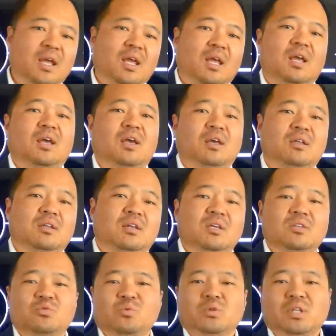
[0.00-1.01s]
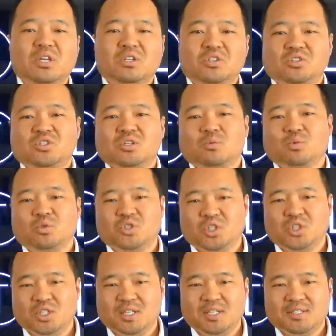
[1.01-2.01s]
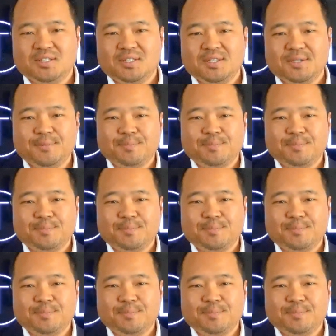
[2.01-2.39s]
and its relationship with Gd&T.